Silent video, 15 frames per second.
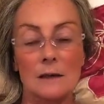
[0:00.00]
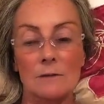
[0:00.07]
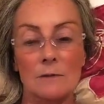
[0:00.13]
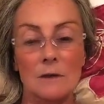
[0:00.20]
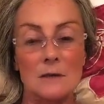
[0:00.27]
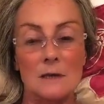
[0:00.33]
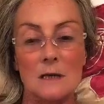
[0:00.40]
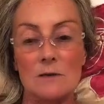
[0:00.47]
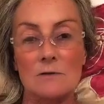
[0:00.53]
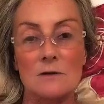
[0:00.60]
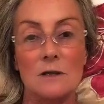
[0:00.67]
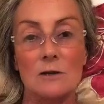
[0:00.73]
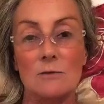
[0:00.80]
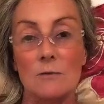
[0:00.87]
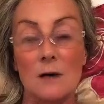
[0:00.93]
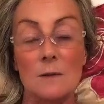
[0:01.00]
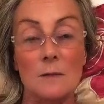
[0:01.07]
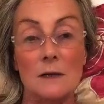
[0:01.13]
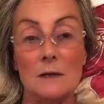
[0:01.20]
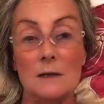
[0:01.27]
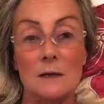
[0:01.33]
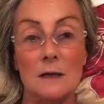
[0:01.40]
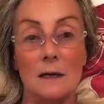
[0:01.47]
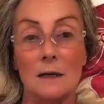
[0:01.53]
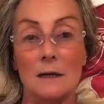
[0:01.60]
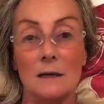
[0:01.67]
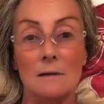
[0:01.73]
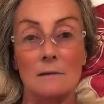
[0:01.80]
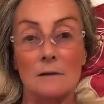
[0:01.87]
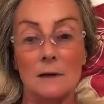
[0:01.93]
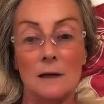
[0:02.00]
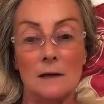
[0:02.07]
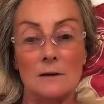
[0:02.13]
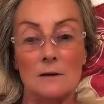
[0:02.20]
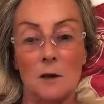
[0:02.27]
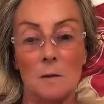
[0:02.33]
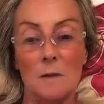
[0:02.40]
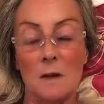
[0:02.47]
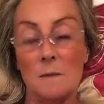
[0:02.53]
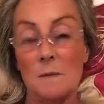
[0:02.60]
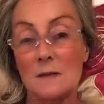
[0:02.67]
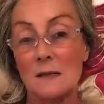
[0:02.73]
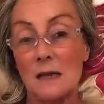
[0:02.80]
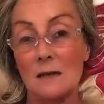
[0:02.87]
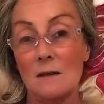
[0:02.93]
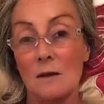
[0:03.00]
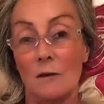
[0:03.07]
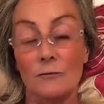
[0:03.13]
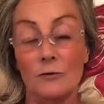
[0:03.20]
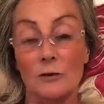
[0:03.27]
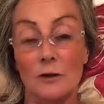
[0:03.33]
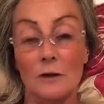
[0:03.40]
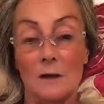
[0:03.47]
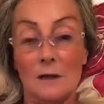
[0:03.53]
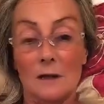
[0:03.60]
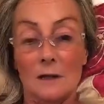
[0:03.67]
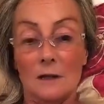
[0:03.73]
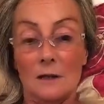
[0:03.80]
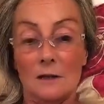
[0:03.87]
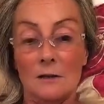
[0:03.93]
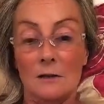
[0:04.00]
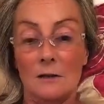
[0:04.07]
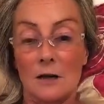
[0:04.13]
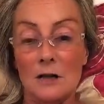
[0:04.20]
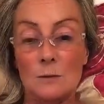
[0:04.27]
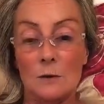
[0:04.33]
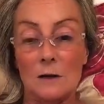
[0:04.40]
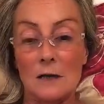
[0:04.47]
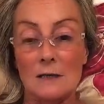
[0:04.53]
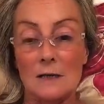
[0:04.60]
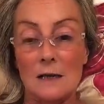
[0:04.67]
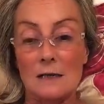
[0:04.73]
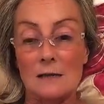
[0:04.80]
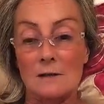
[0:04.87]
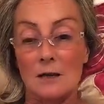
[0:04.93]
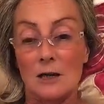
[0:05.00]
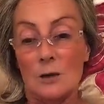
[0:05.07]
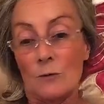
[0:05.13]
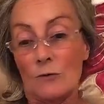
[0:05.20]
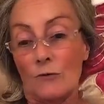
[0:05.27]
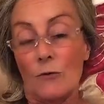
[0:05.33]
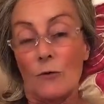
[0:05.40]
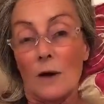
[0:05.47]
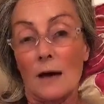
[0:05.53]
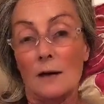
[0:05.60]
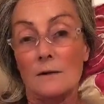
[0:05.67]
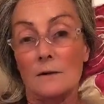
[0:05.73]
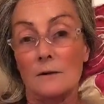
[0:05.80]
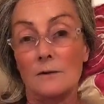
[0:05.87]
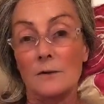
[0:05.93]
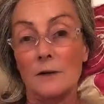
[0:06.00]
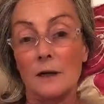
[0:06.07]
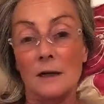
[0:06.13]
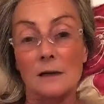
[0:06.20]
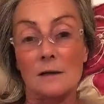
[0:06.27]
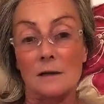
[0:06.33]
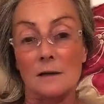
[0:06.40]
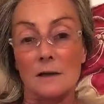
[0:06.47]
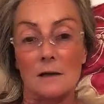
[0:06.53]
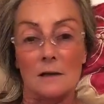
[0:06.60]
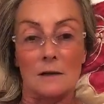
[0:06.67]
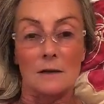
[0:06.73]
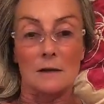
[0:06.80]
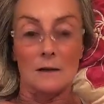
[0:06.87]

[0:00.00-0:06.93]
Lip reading: He wasn't interested one bit today when I took him. That was late the afternoon. Who knows what he's eaten, beforehand the whole day. I don't know.